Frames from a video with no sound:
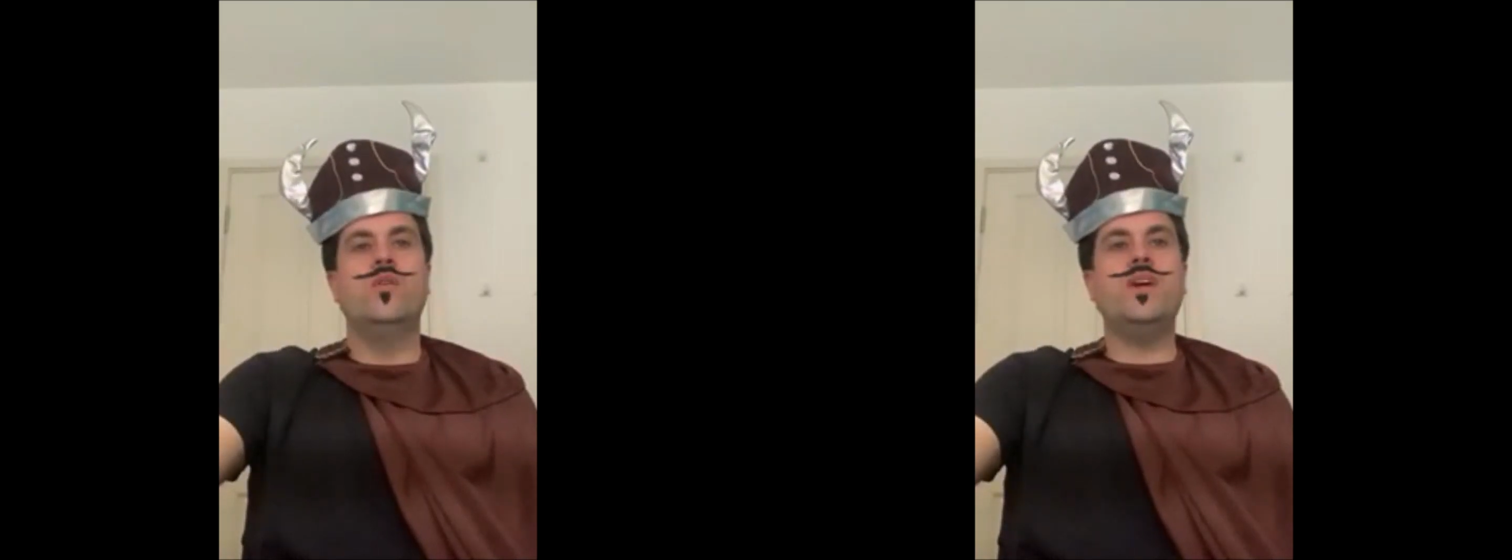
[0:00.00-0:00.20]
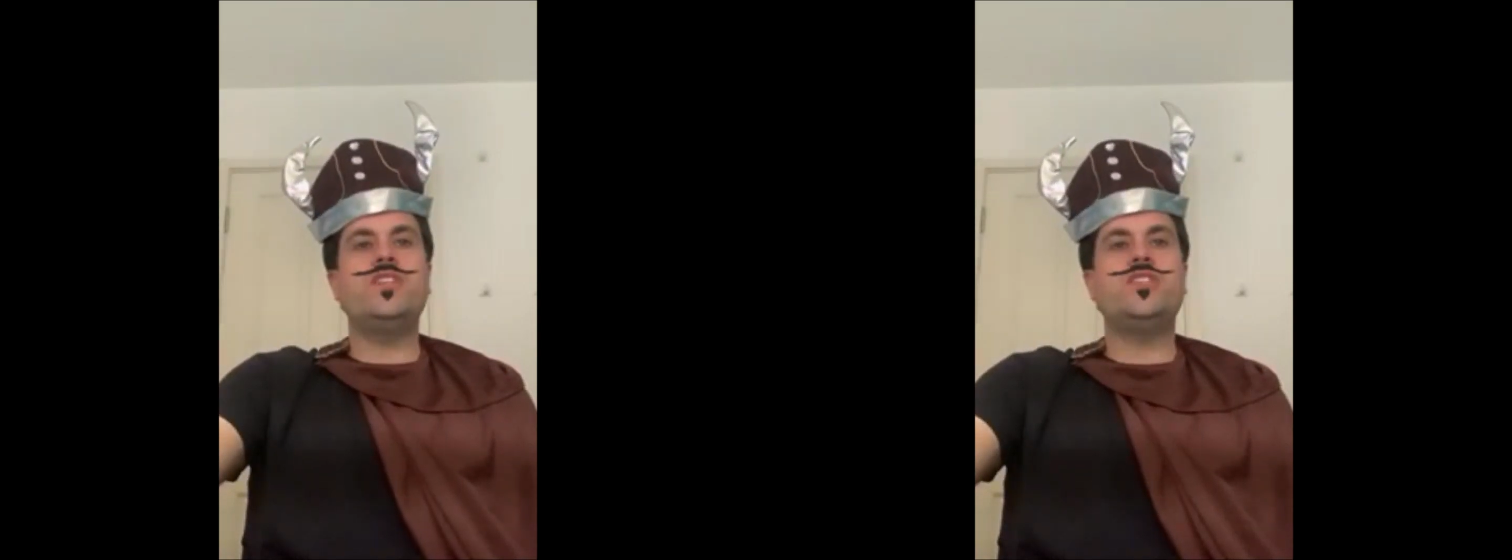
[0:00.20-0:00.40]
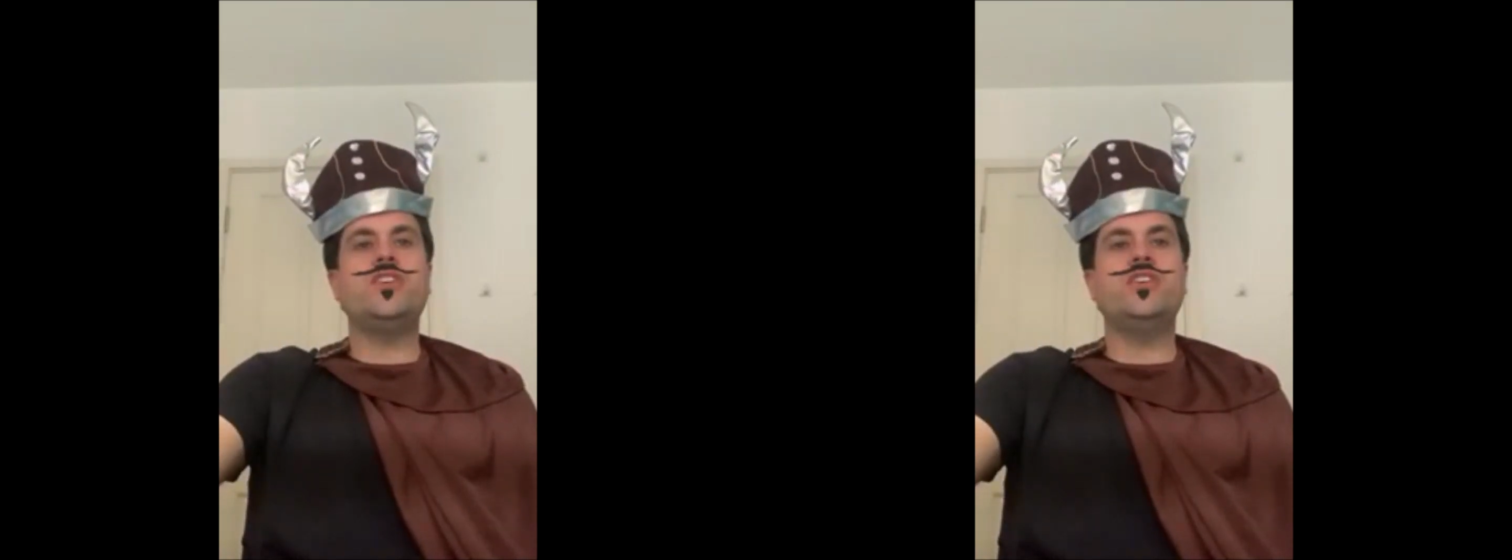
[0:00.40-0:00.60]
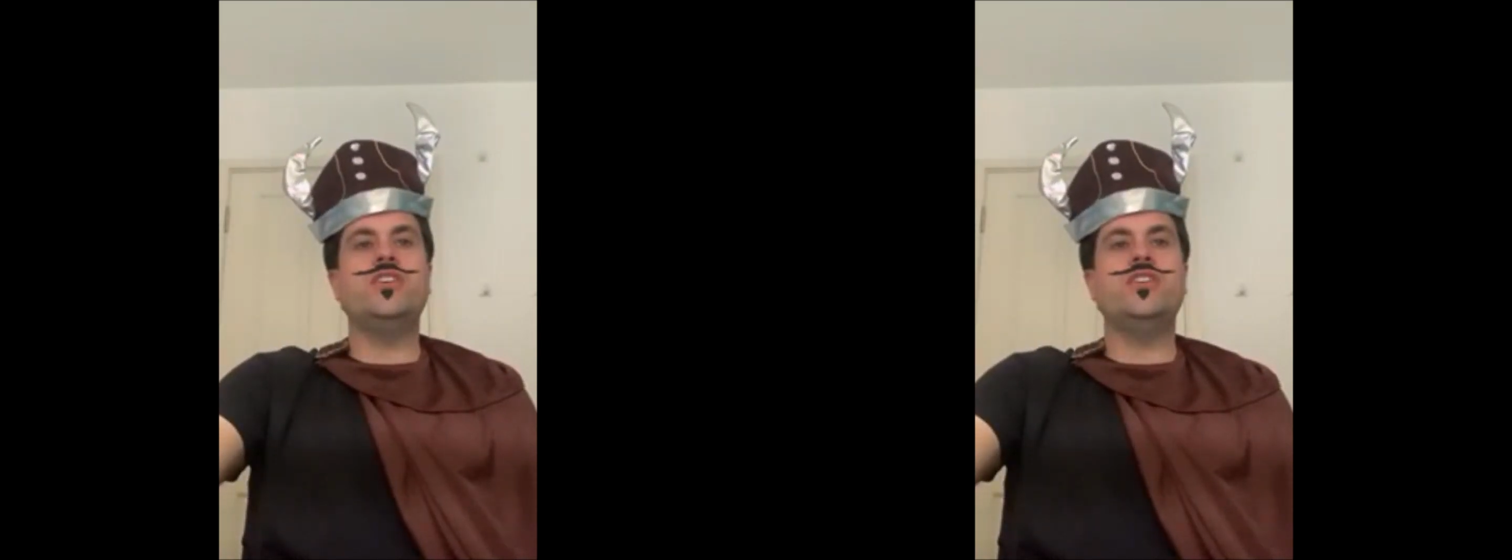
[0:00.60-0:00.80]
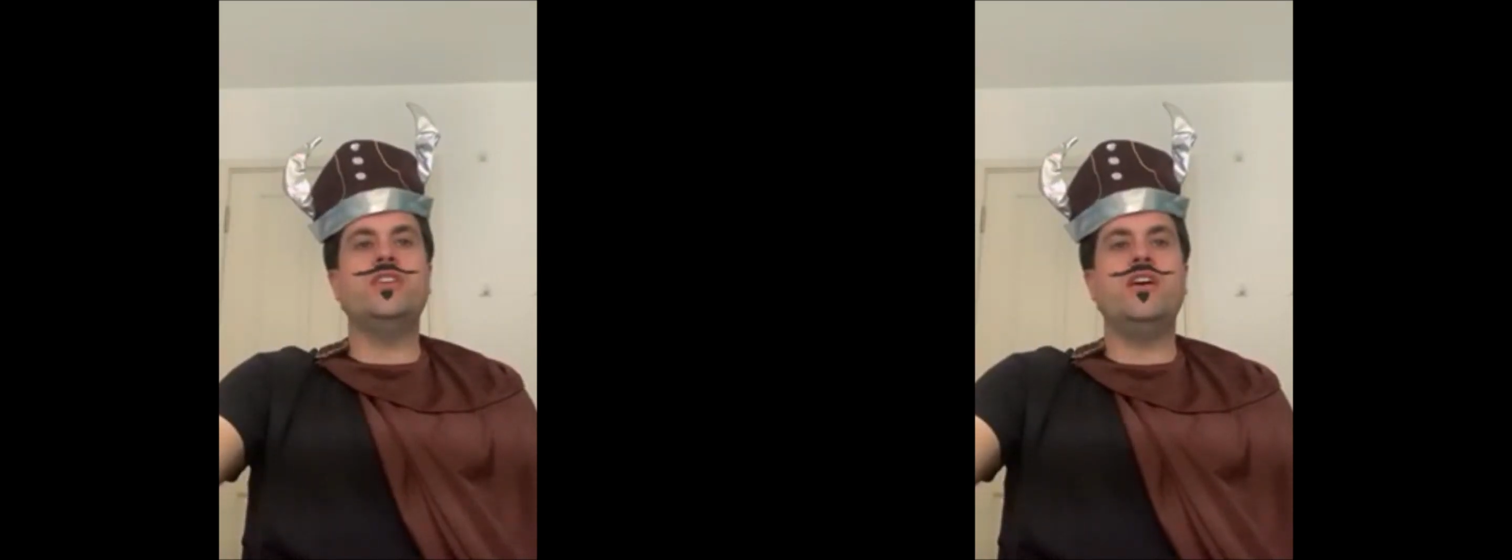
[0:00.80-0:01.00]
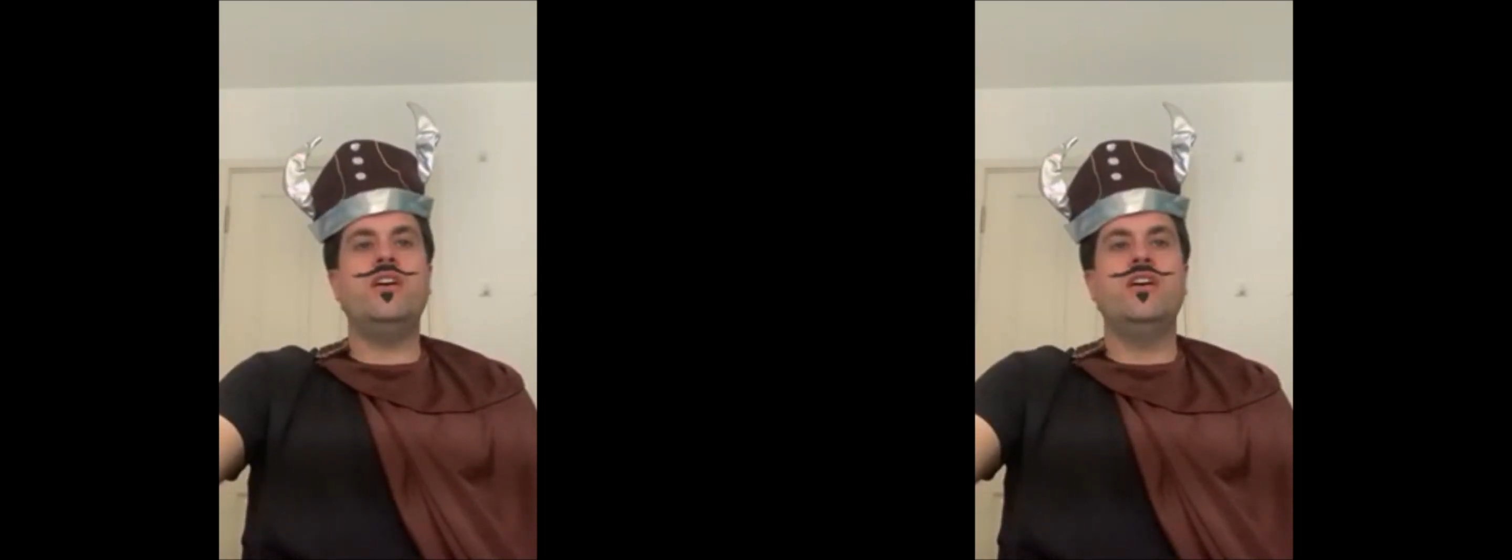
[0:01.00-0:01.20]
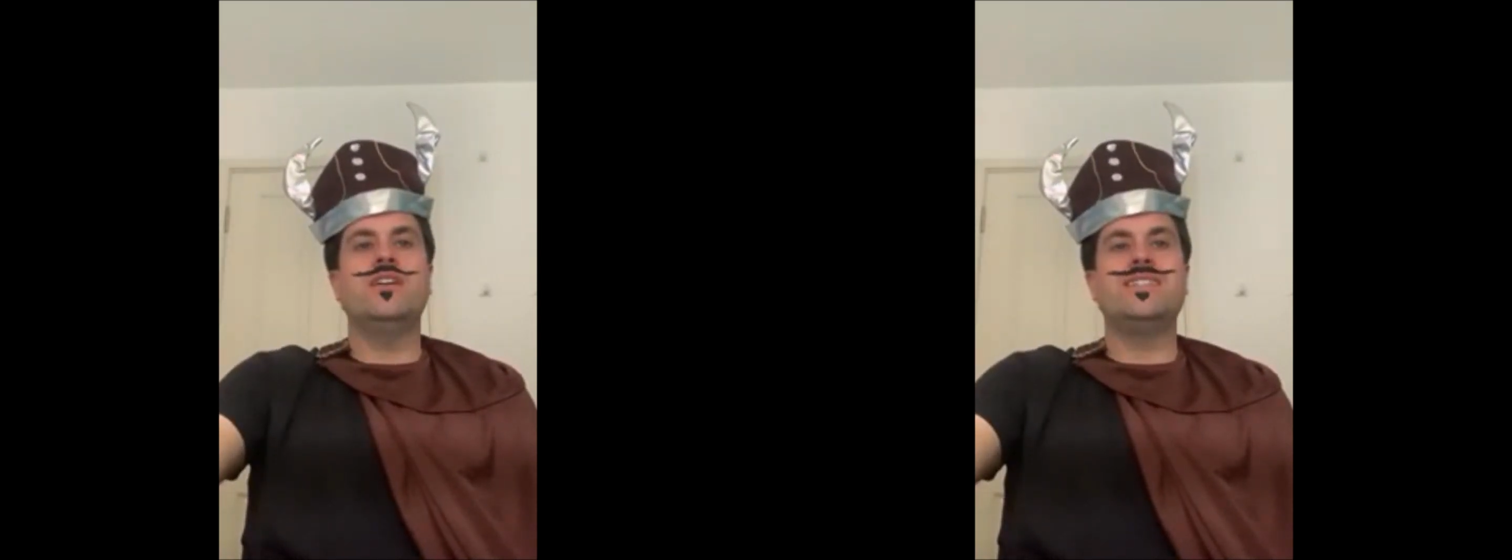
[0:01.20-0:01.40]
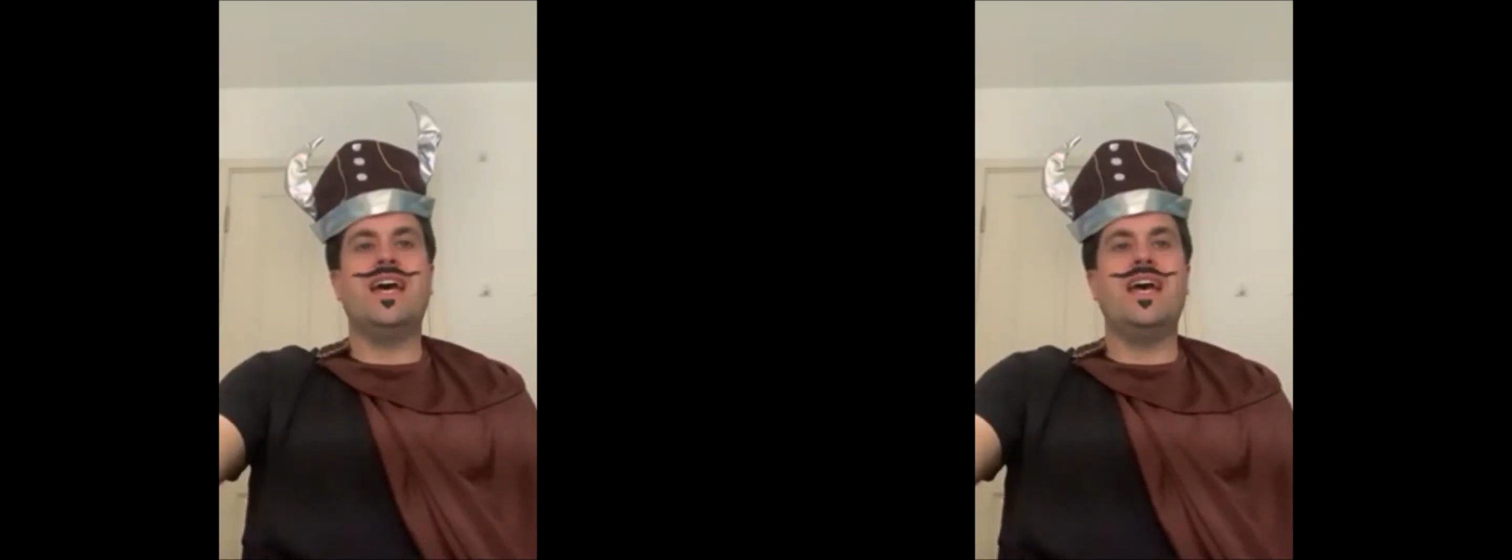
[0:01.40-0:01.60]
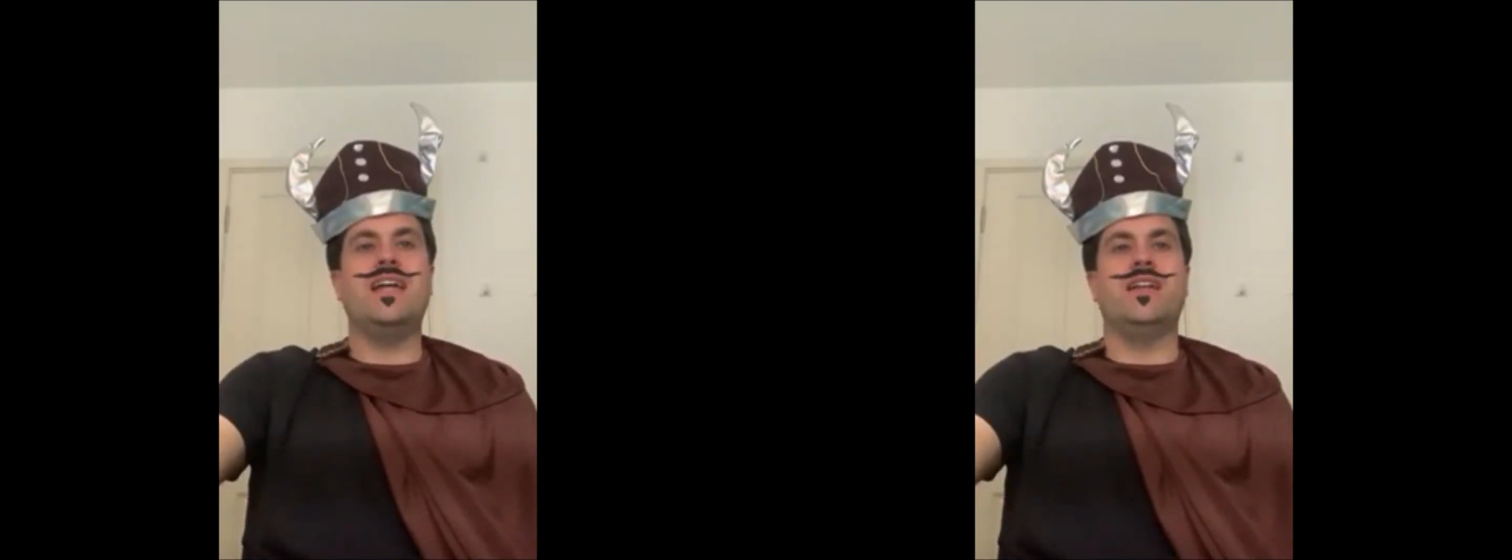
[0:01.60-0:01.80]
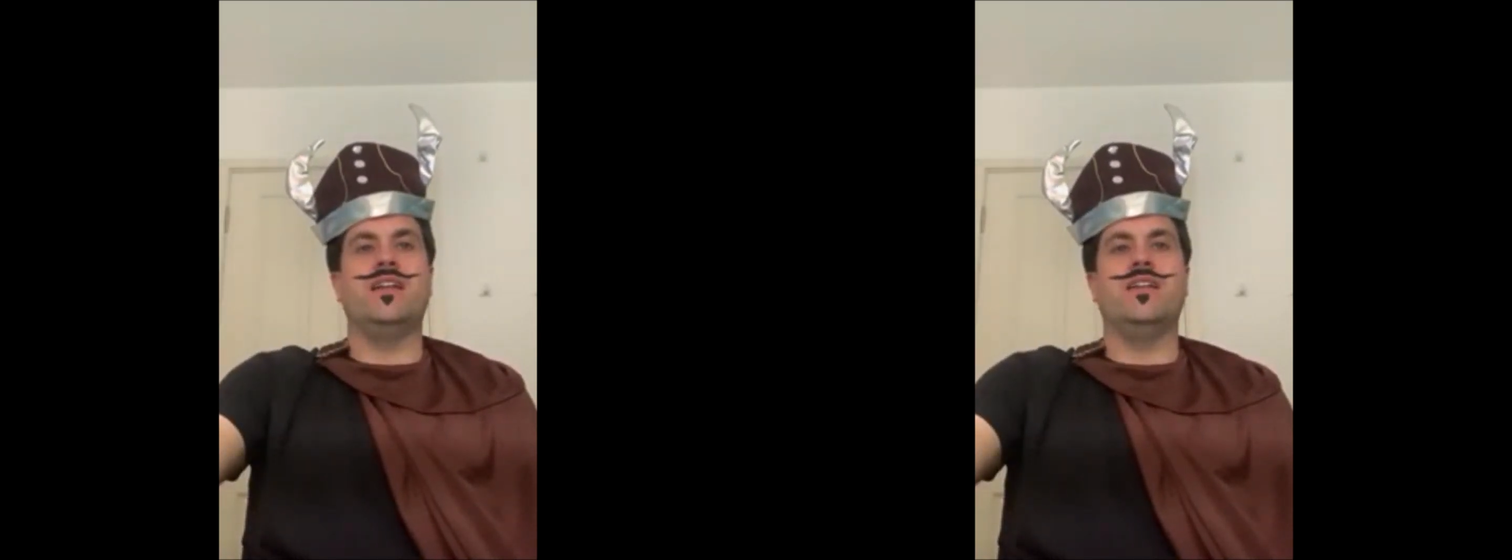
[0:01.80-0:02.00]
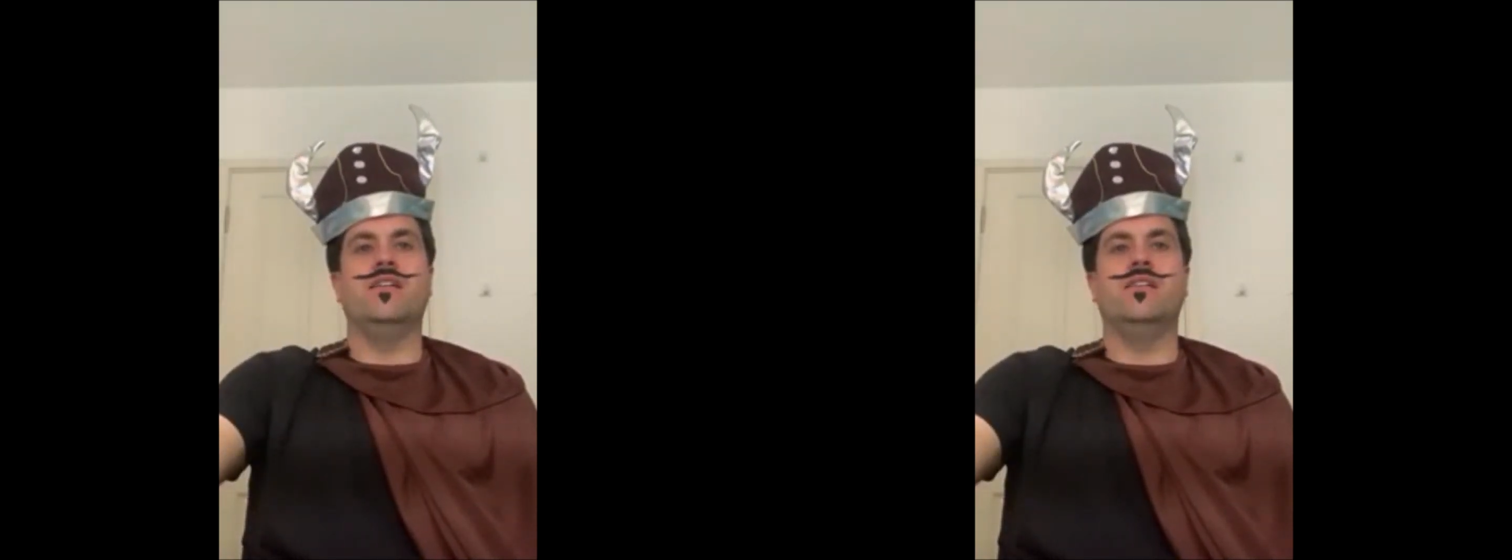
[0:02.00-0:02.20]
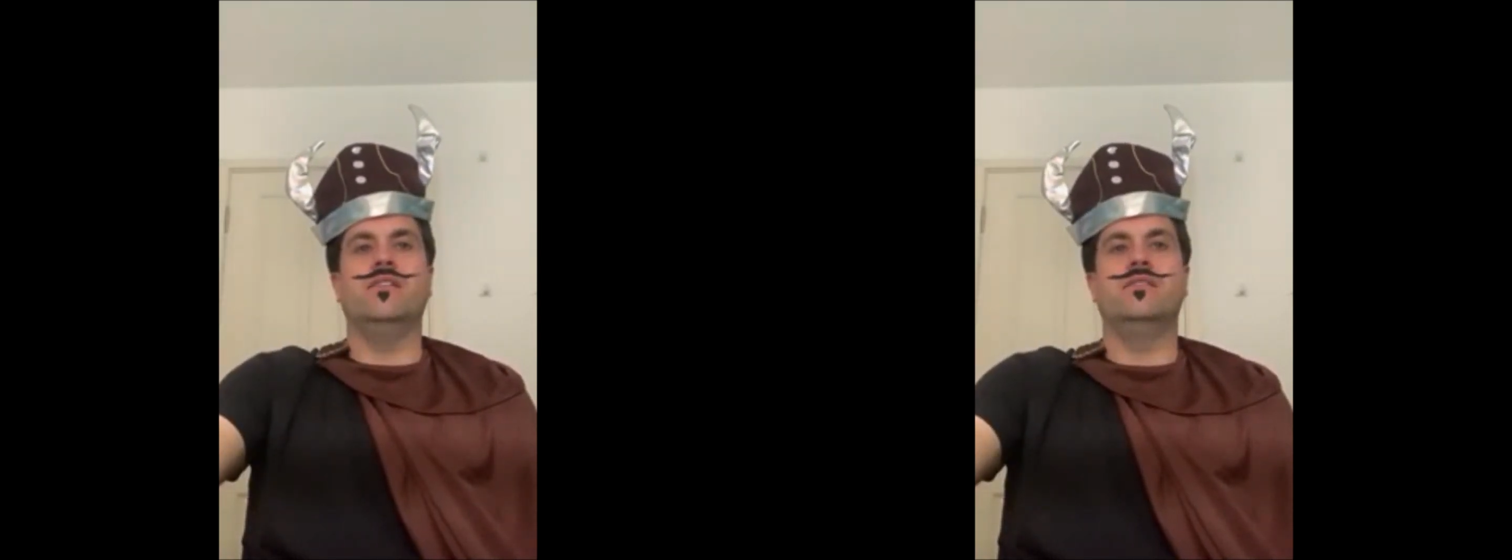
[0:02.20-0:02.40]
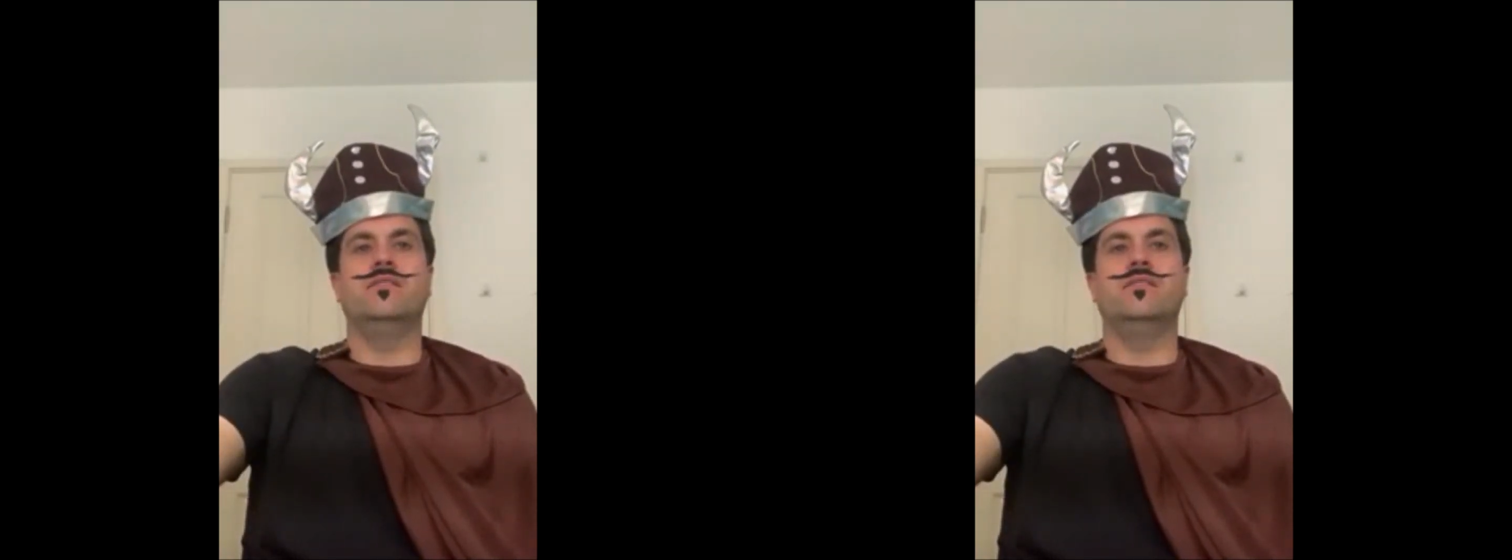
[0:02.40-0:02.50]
Question 10.